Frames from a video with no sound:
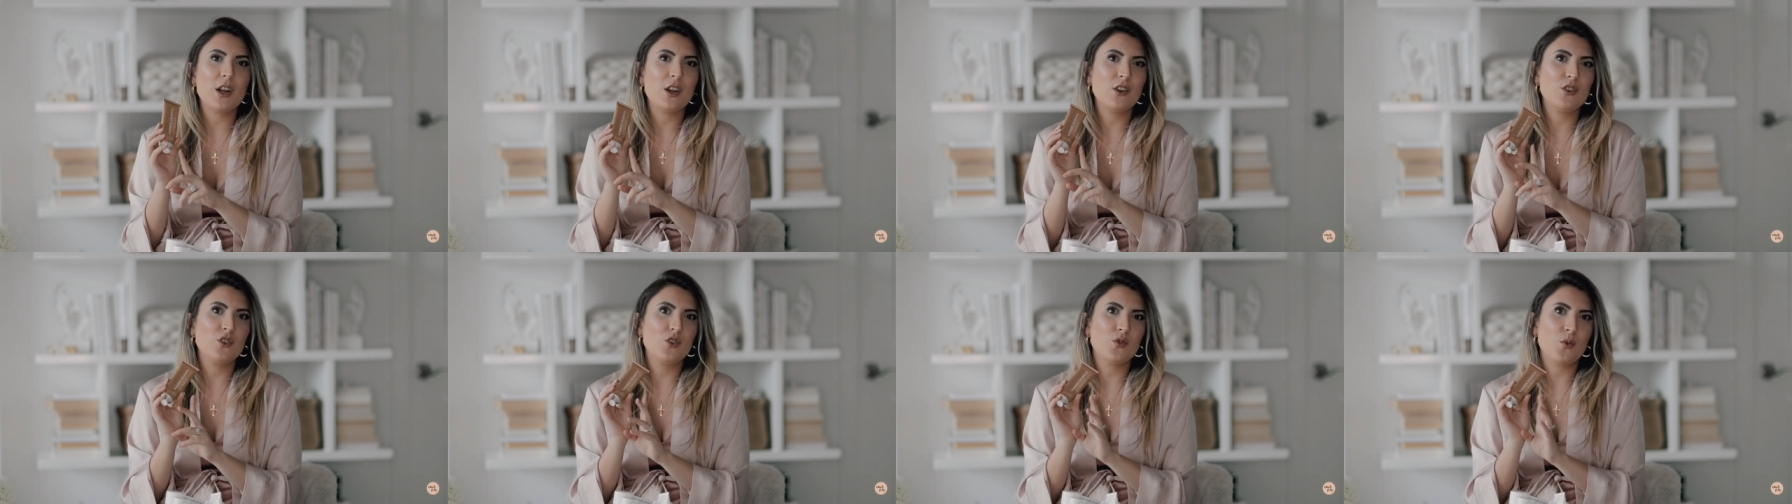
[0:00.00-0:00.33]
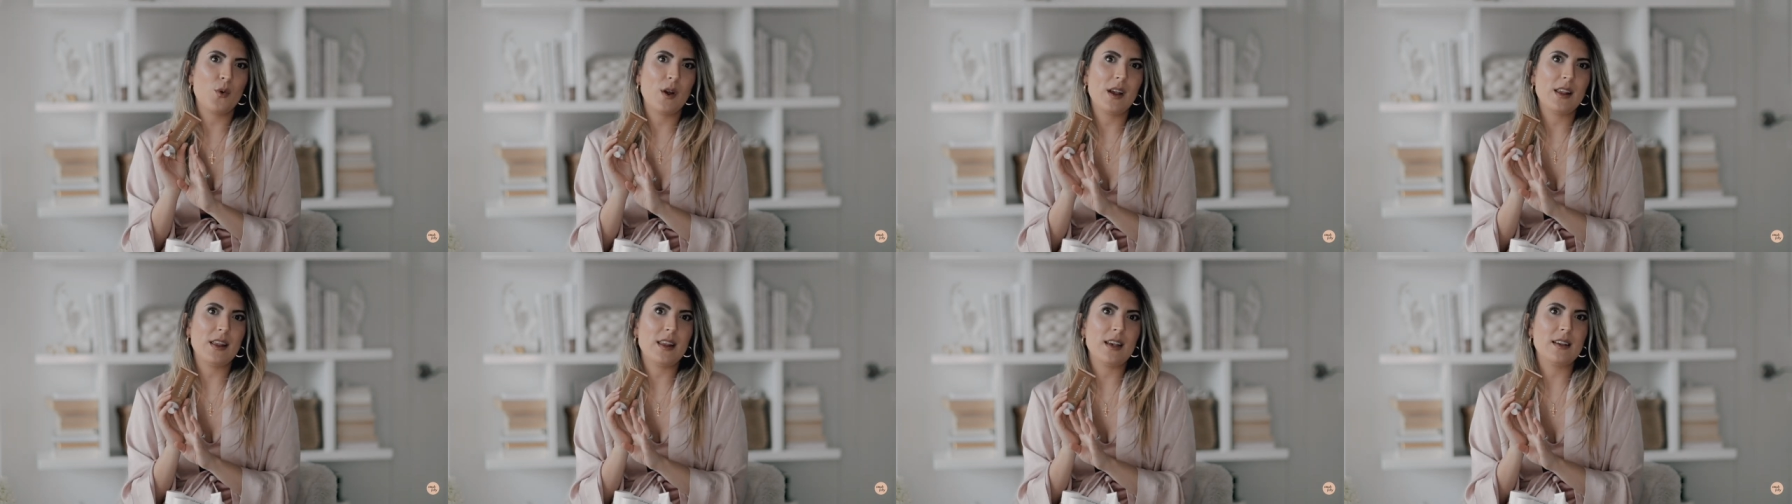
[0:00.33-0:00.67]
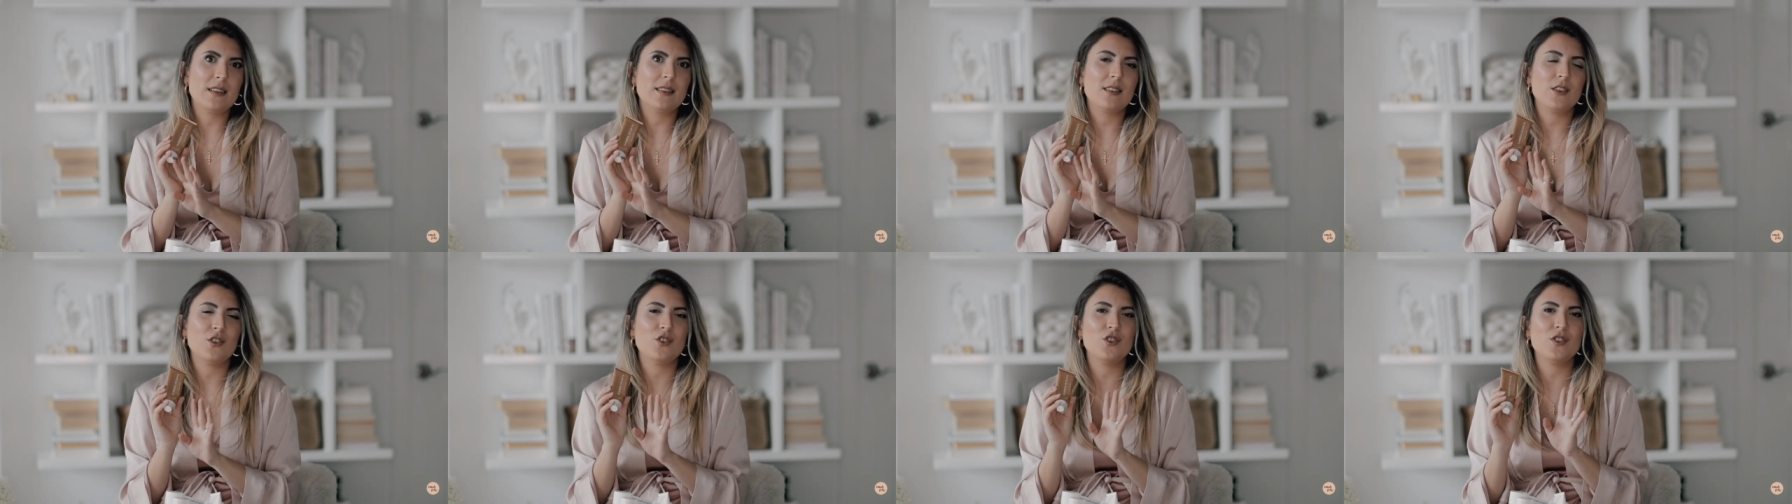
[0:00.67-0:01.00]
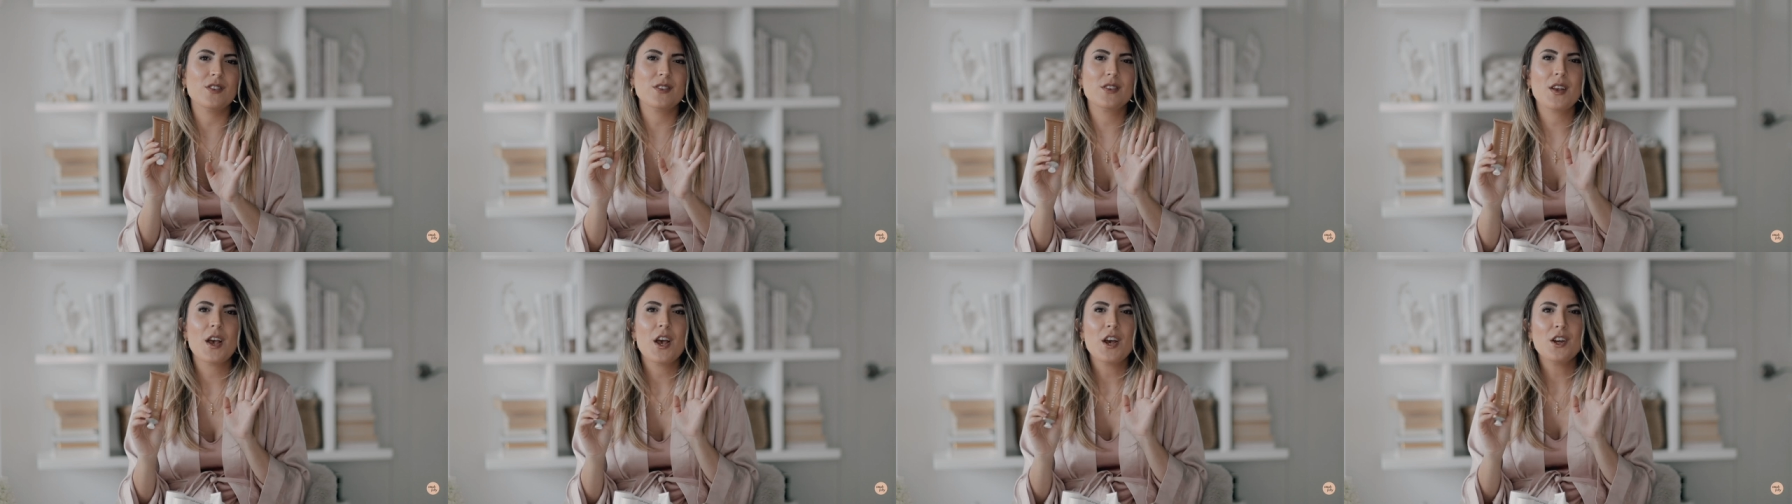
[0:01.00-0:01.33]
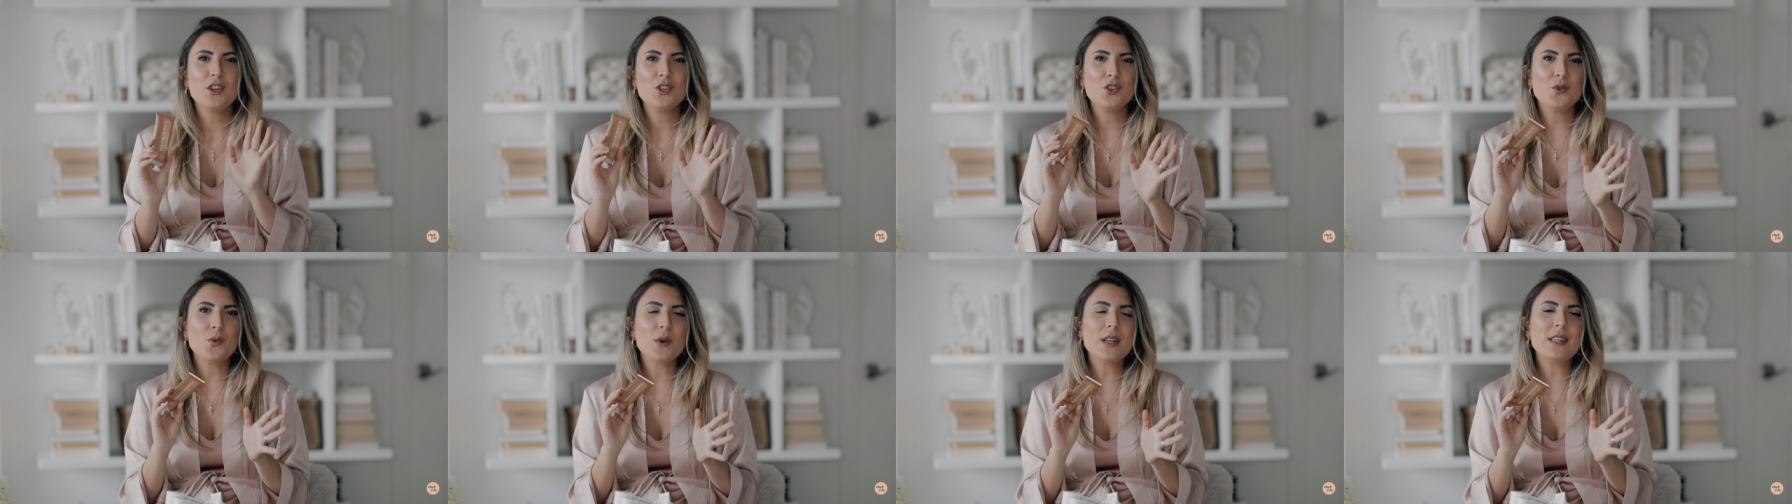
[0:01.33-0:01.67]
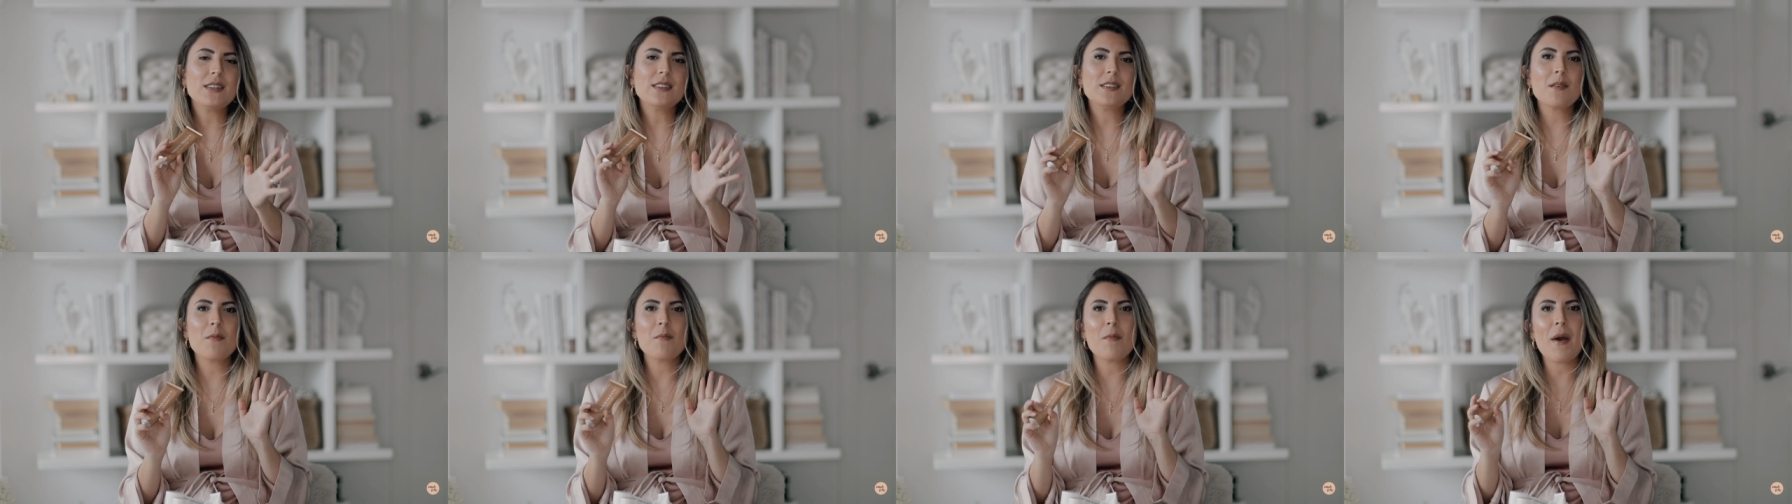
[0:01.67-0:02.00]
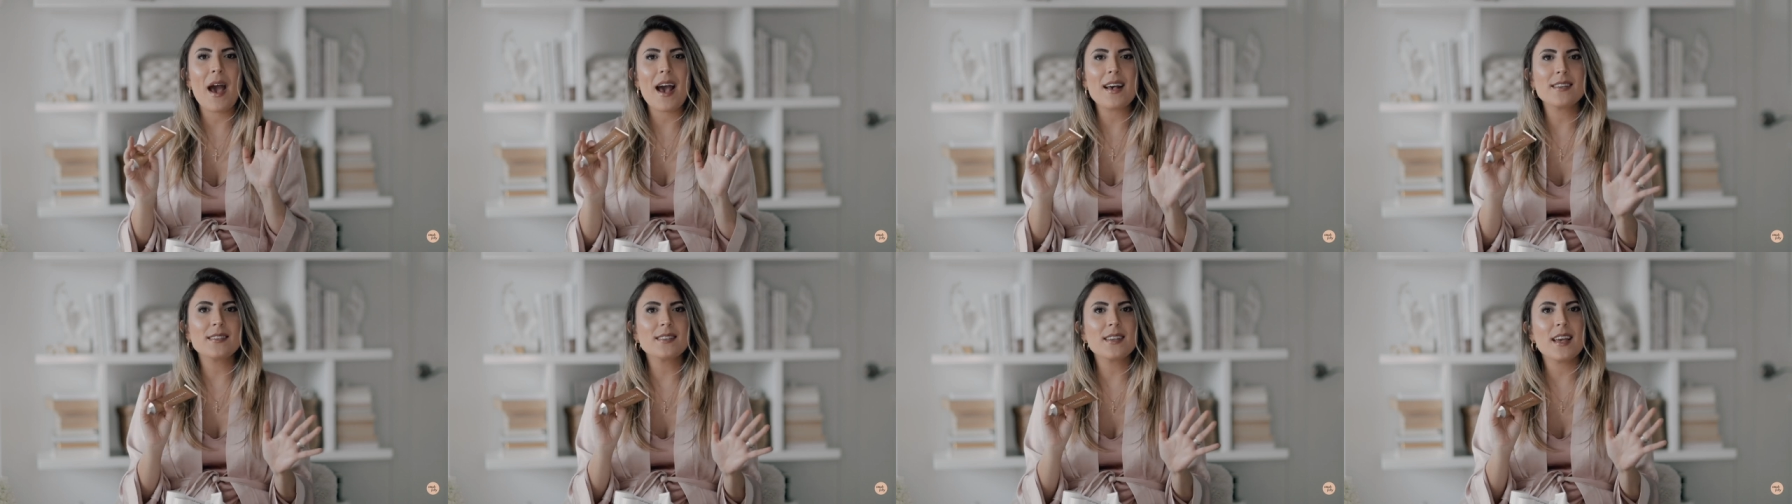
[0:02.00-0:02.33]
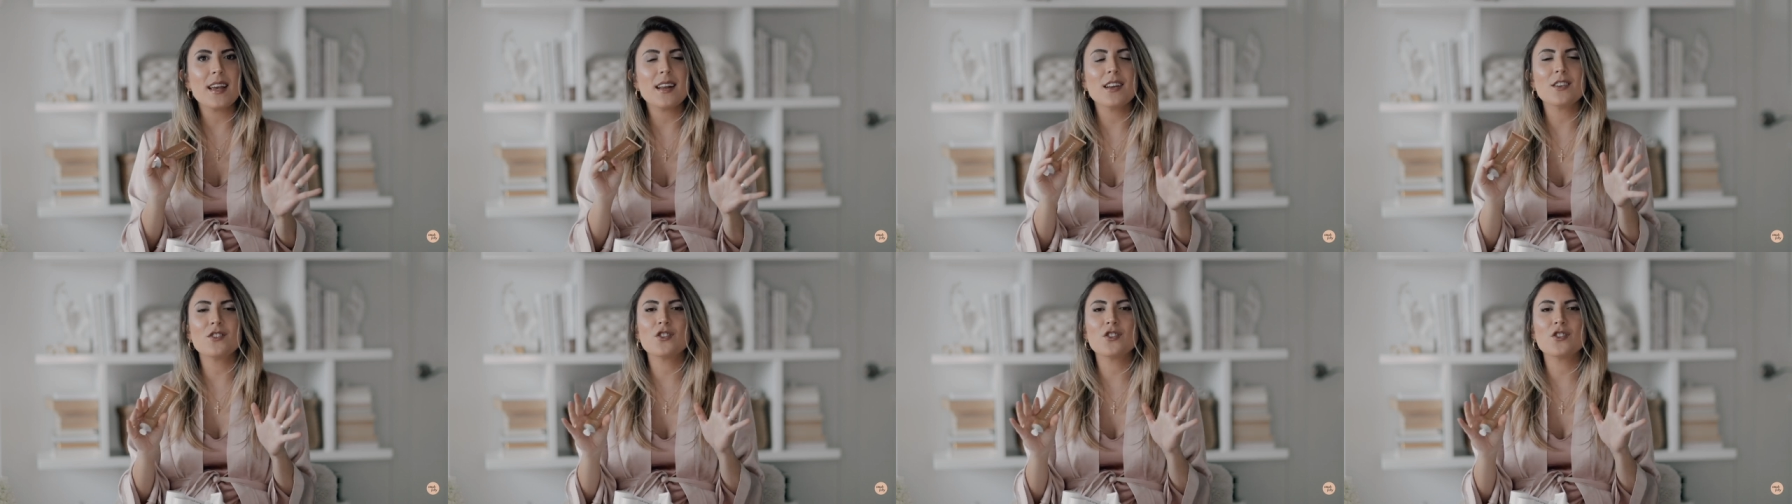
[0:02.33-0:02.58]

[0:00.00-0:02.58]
enjoying this and just doing some masking.